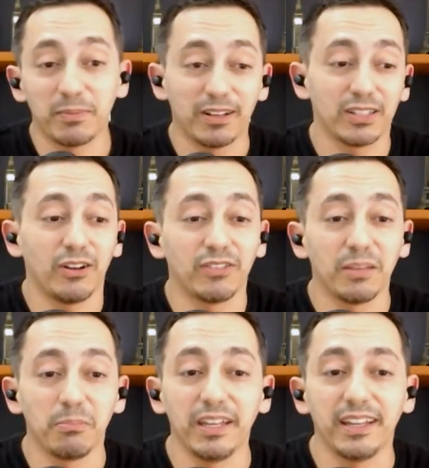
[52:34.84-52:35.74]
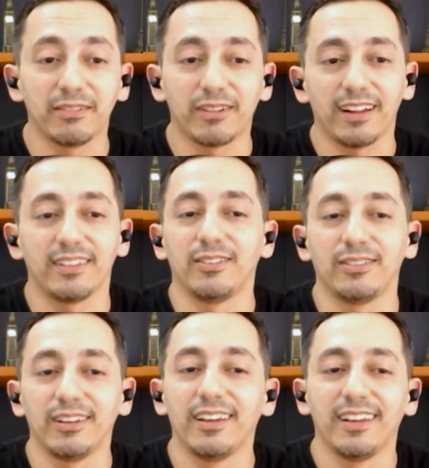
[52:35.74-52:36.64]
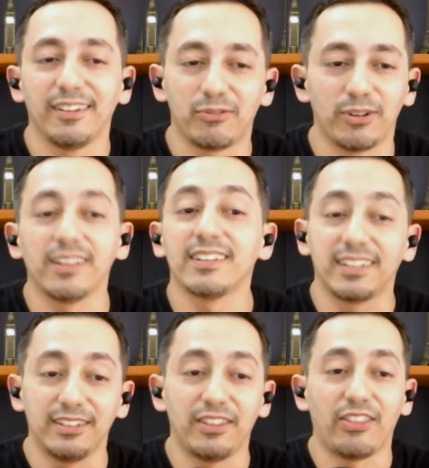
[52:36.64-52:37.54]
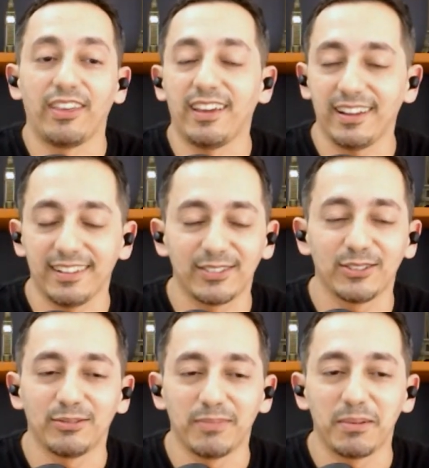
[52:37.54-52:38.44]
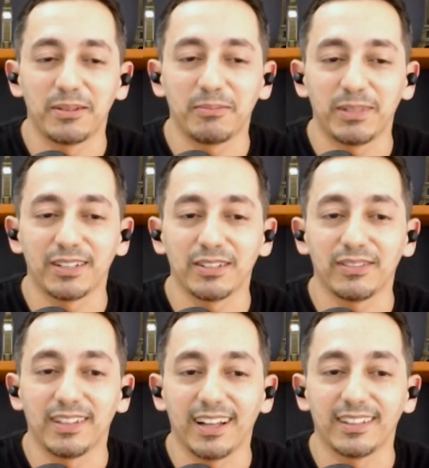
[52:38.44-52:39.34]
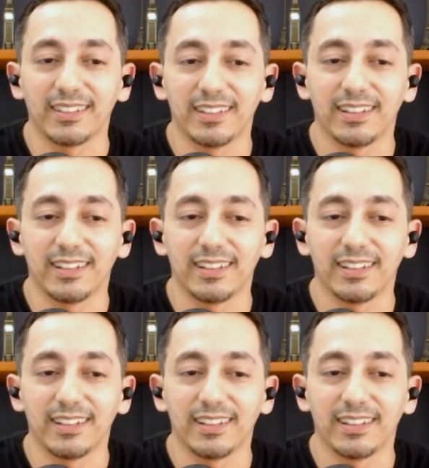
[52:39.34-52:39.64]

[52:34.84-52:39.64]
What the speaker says: it's because of the meeting, right? Friend is a good thing, so maybe it's because of that.